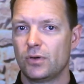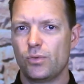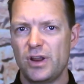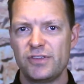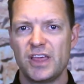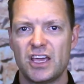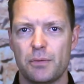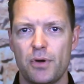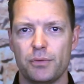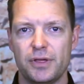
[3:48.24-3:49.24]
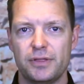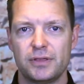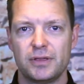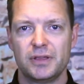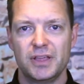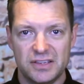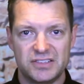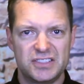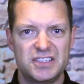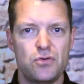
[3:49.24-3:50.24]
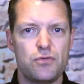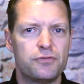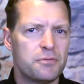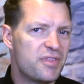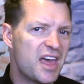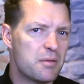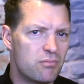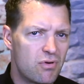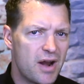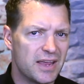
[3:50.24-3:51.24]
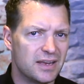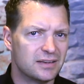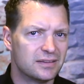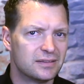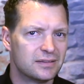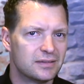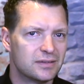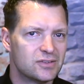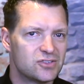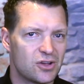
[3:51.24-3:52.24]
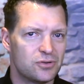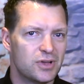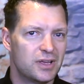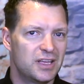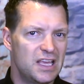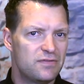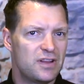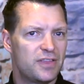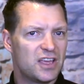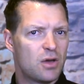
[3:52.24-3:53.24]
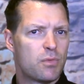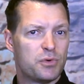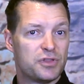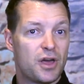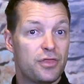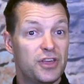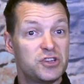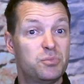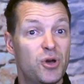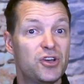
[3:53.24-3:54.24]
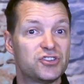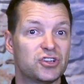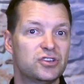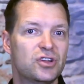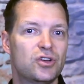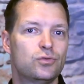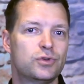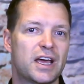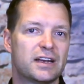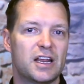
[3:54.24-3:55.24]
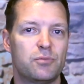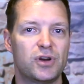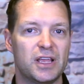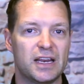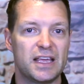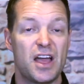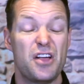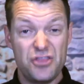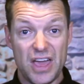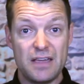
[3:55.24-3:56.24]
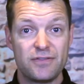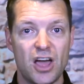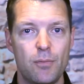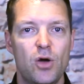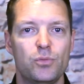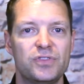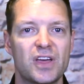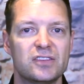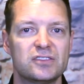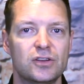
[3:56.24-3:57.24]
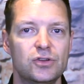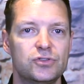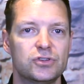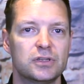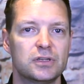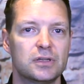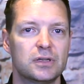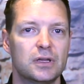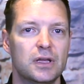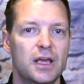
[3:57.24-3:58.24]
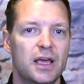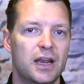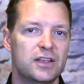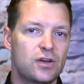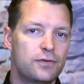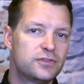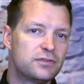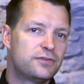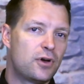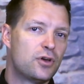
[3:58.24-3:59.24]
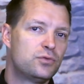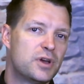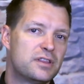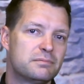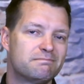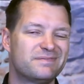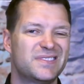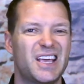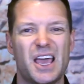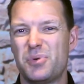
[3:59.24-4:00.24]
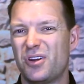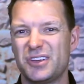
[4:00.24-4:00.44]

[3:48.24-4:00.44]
whatever they come up with is still from their brain. So even if they come up with this person would handle it brilliantly, they've come up with that solution. And it's often followed with, yeah, but I